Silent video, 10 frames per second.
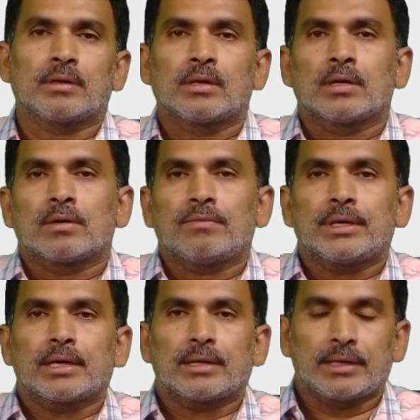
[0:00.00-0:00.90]
we can
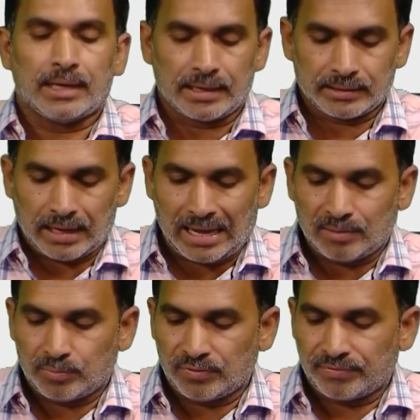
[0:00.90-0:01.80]
get help
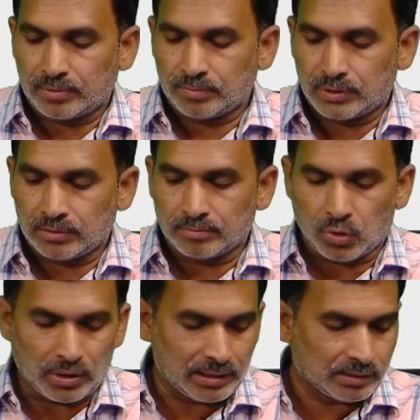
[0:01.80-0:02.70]
from the models